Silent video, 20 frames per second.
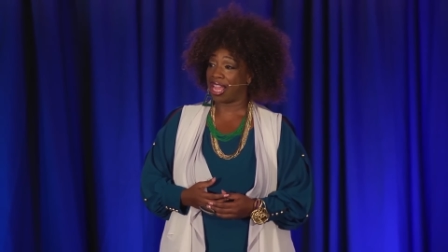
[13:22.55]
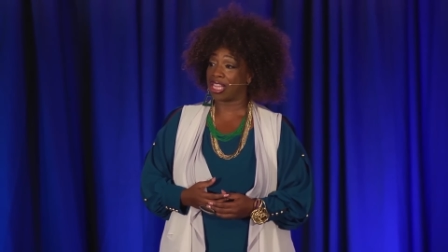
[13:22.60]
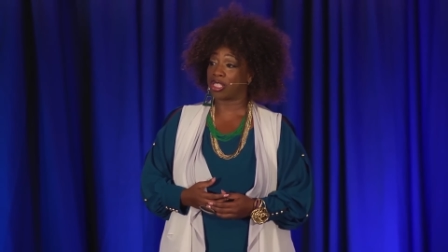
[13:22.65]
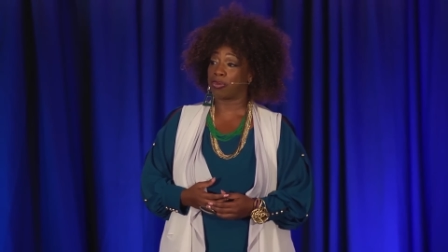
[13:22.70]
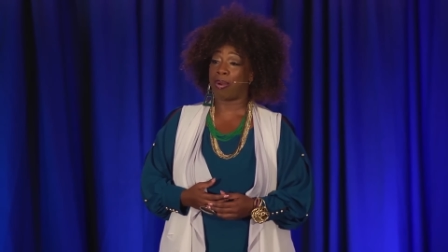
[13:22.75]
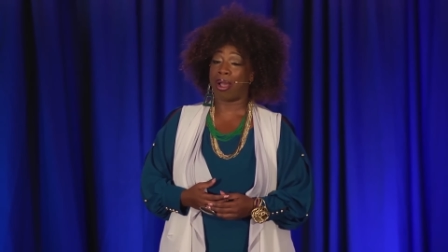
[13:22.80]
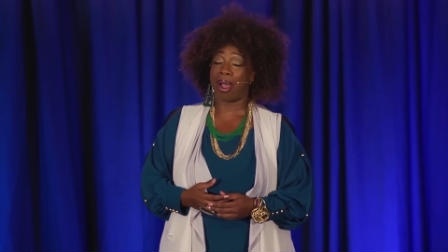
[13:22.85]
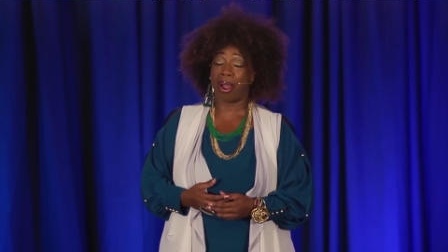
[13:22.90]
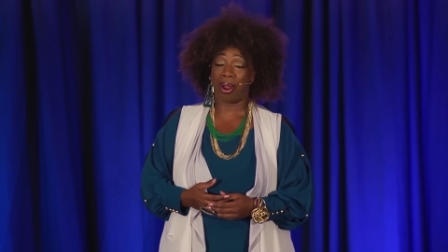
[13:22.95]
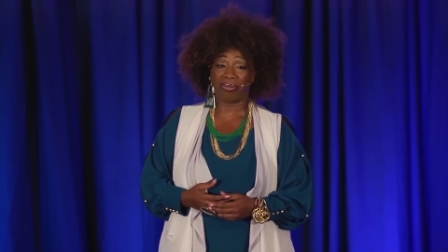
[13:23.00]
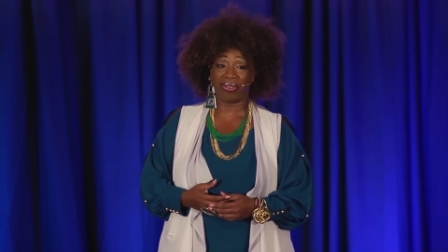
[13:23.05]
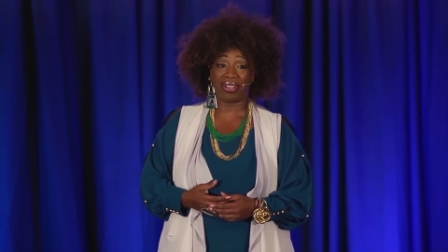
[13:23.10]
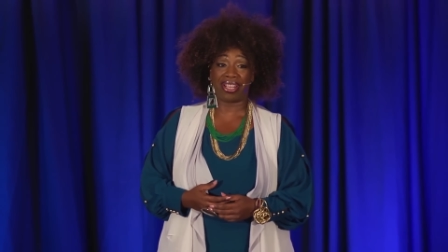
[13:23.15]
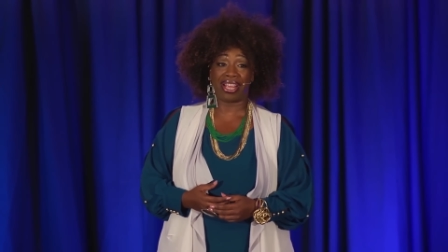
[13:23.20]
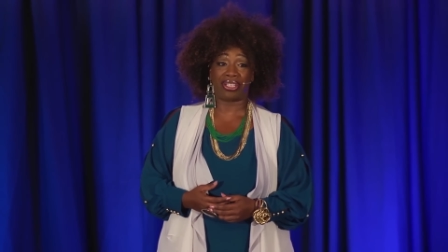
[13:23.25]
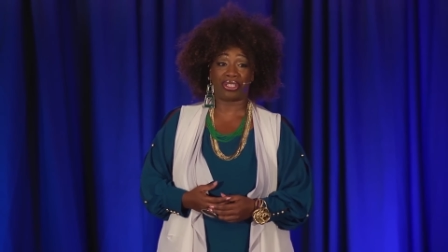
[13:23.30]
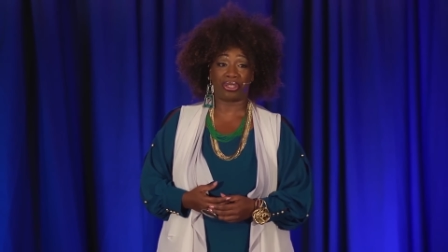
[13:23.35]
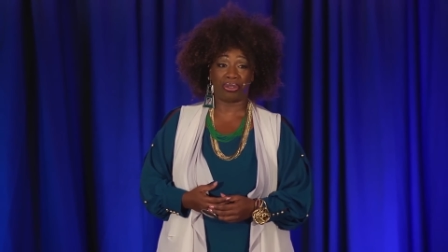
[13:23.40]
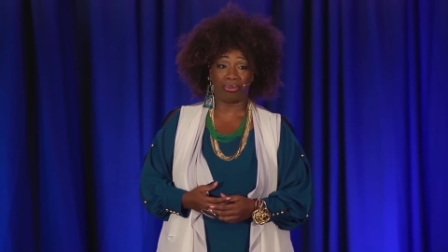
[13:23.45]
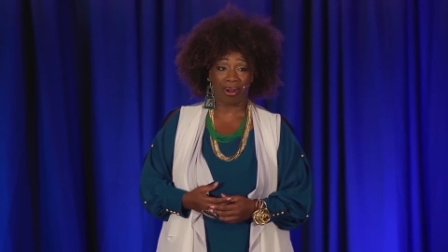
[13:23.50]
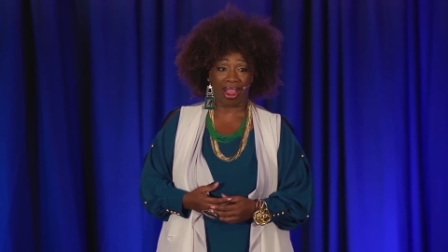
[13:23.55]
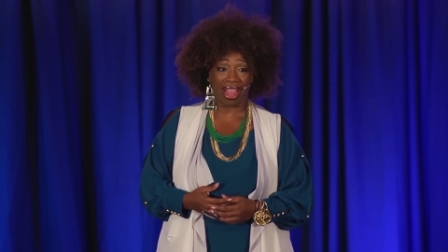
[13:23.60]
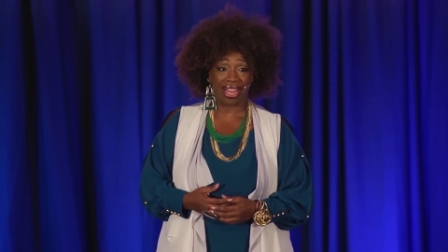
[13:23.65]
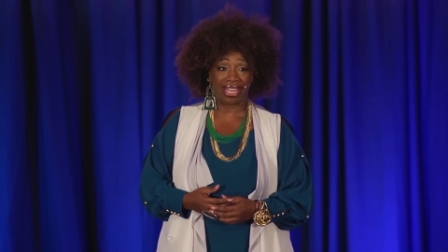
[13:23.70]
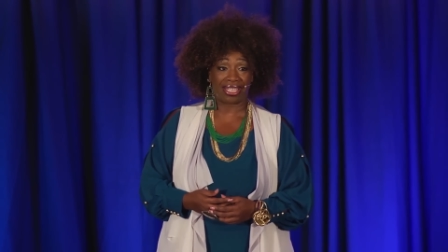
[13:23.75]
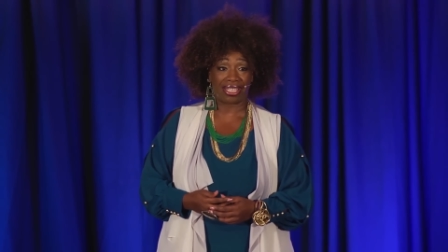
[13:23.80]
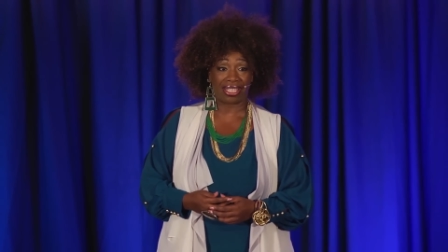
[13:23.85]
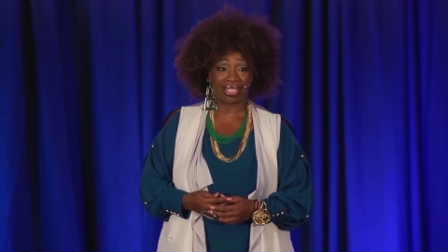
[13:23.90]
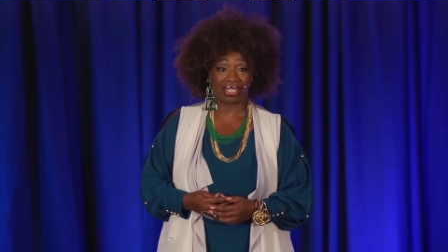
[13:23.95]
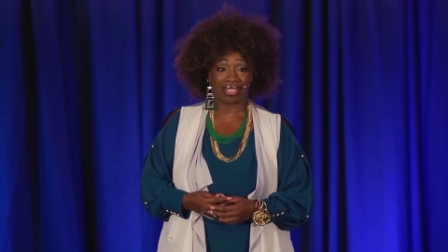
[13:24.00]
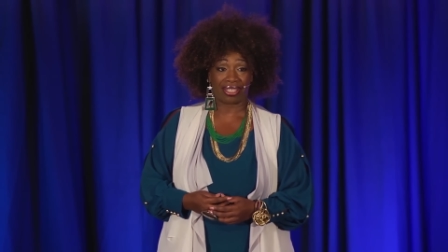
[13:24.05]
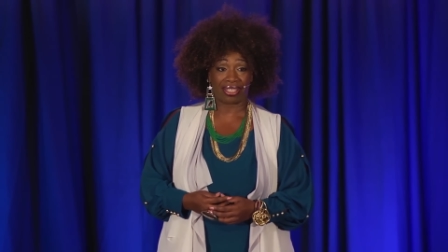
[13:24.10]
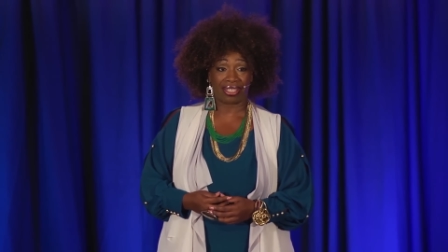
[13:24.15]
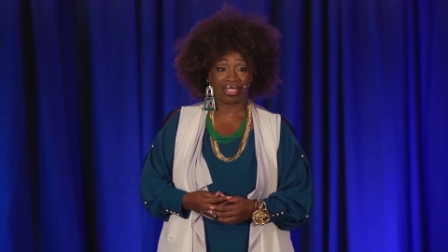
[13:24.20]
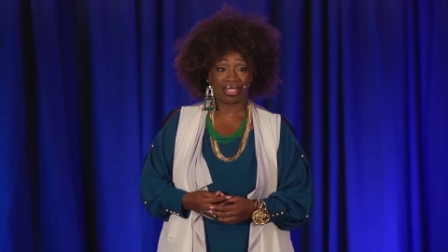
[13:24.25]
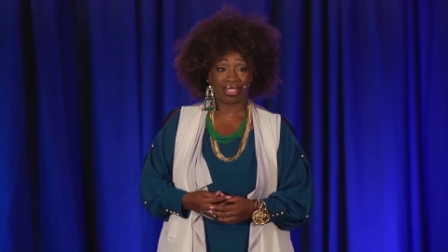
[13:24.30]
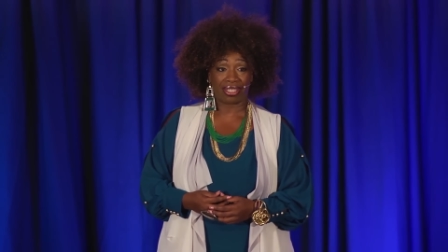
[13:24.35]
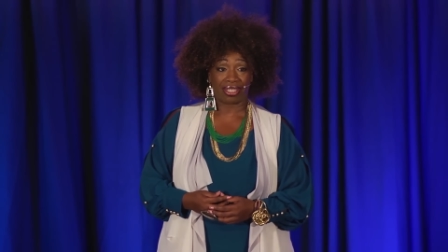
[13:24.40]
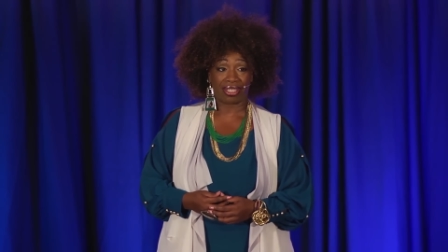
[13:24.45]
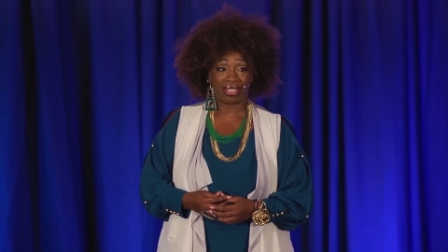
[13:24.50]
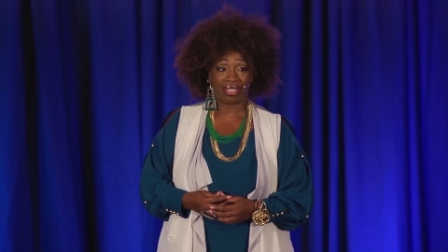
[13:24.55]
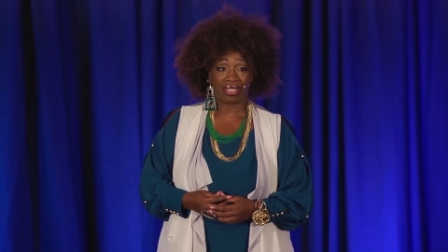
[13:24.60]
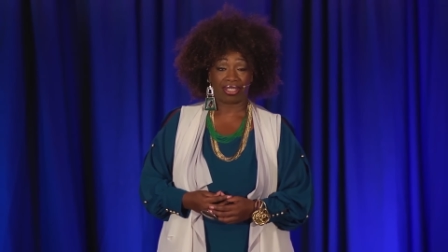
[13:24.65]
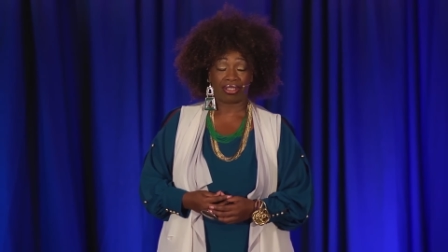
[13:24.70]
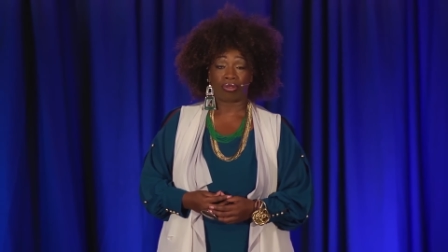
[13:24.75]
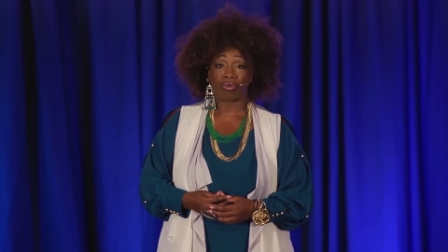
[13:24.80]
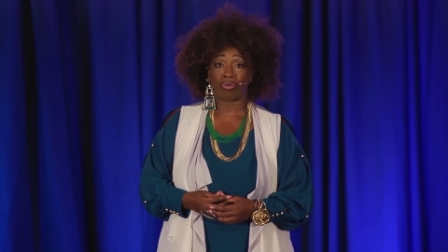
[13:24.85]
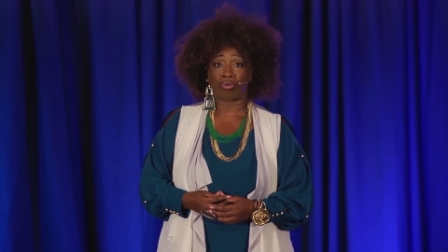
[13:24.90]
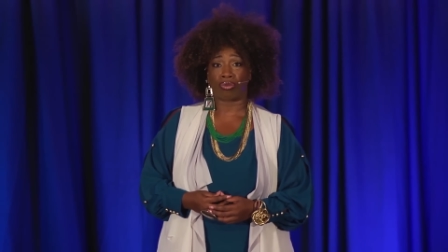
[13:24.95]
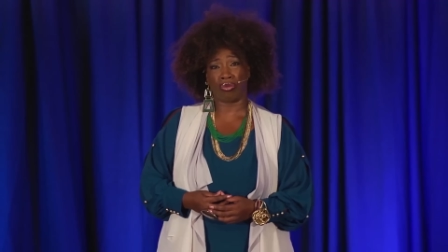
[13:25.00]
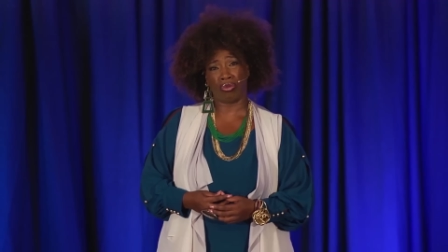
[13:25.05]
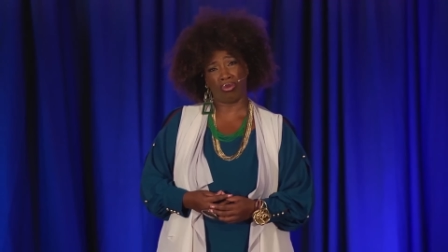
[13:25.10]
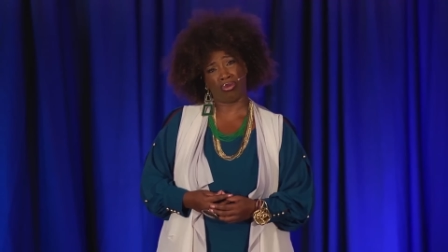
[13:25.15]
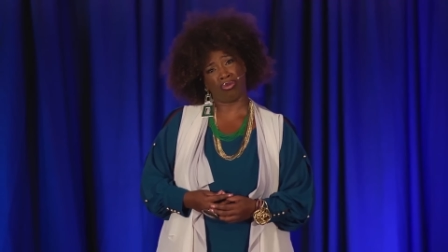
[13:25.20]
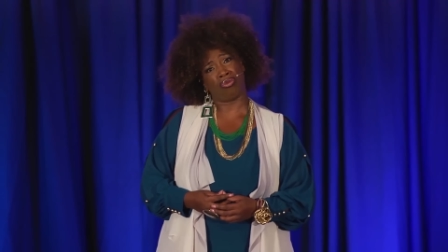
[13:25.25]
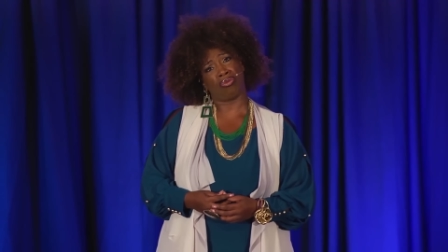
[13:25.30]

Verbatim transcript: as powerfully as you write. Hmm?